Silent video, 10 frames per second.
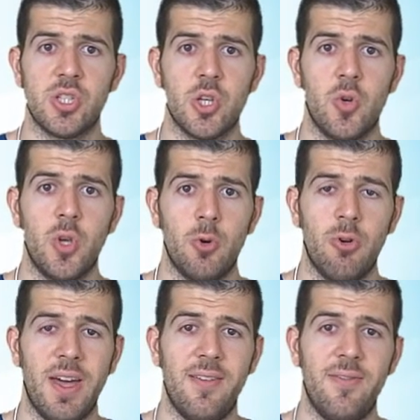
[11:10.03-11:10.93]
so you
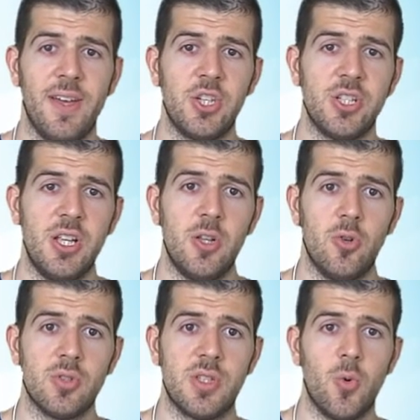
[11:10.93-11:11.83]
will eventually
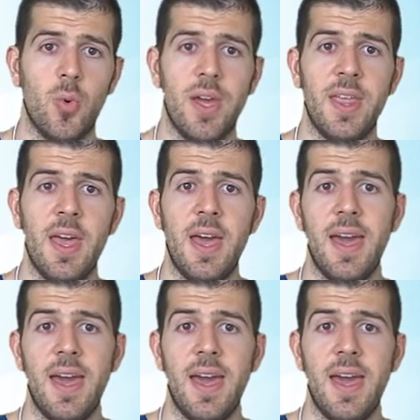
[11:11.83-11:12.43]
lose the weight